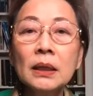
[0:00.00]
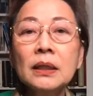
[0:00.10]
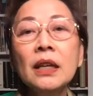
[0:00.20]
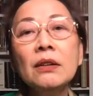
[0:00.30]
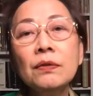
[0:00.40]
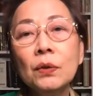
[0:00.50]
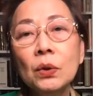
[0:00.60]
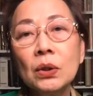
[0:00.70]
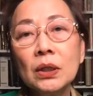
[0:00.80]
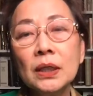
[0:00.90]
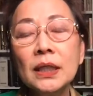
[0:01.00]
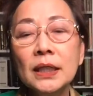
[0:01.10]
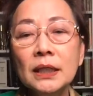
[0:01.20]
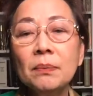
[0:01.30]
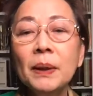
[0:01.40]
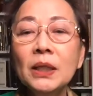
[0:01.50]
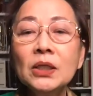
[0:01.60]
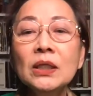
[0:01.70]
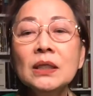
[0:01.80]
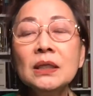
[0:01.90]
Therefore, the
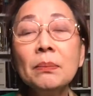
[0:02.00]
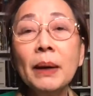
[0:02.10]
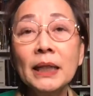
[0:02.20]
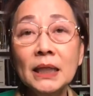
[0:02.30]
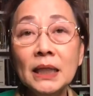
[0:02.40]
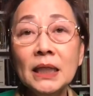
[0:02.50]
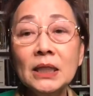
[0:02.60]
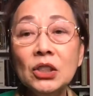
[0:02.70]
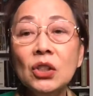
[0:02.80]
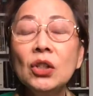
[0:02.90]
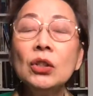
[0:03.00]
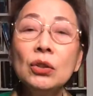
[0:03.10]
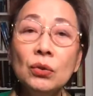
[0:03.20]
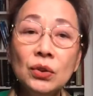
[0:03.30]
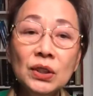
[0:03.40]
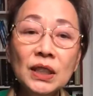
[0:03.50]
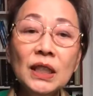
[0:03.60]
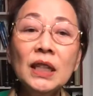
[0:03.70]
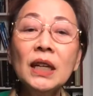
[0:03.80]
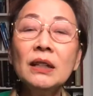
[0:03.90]
patients might need to
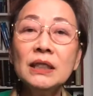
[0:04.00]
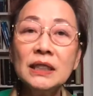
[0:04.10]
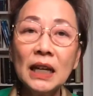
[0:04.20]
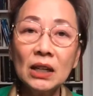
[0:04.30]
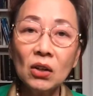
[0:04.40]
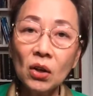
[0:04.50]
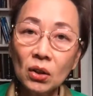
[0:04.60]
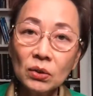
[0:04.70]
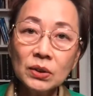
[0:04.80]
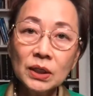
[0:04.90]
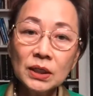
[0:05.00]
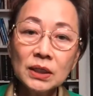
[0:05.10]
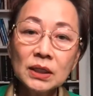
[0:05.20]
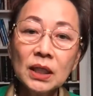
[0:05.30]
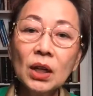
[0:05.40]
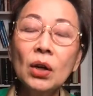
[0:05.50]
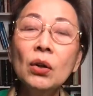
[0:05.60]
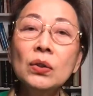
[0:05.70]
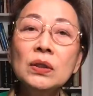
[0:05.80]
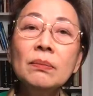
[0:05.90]
see a psychologist
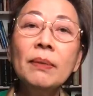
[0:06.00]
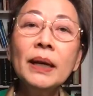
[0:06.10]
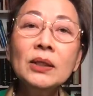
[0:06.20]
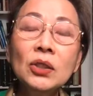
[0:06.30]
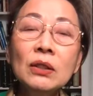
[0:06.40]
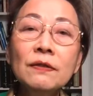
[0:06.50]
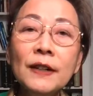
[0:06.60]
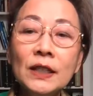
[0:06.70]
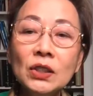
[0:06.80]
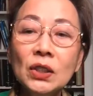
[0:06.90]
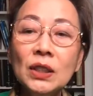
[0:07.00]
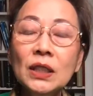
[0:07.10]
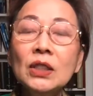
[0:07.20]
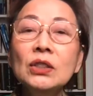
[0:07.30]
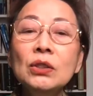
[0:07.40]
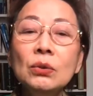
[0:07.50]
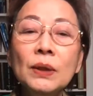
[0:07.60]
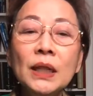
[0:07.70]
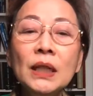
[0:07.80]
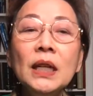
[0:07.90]
whose major function is
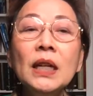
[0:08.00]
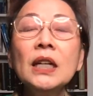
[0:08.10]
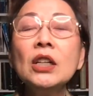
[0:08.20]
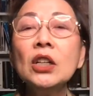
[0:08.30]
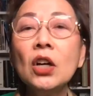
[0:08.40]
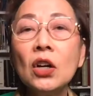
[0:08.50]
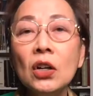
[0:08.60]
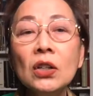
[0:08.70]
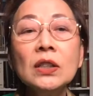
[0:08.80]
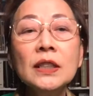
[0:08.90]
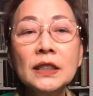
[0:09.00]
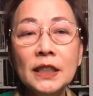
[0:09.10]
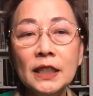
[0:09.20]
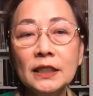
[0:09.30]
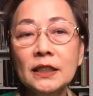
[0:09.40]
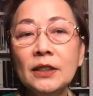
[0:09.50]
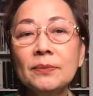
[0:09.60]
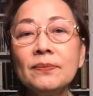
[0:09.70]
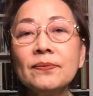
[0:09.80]
doing all the testing.